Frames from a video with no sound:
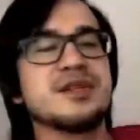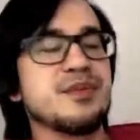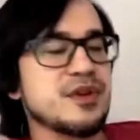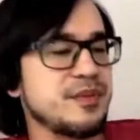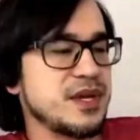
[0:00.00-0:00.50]

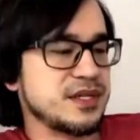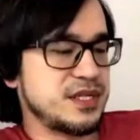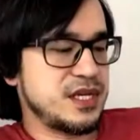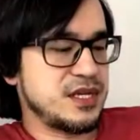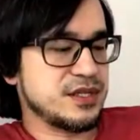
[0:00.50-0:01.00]
book because
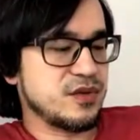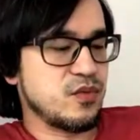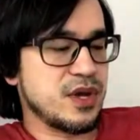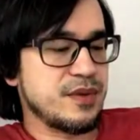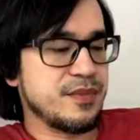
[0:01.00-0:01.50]
he's the
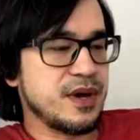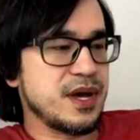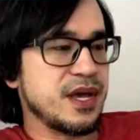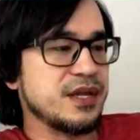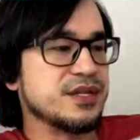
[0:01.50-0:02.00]
one
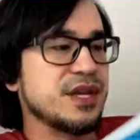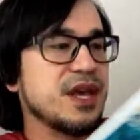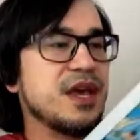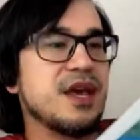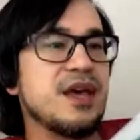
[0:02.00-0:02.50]
behind
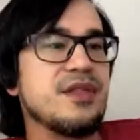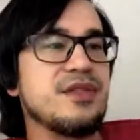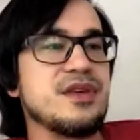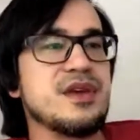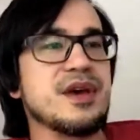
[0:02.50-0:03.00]

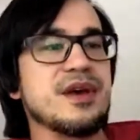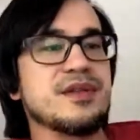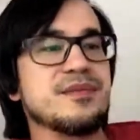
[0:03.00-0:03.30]
the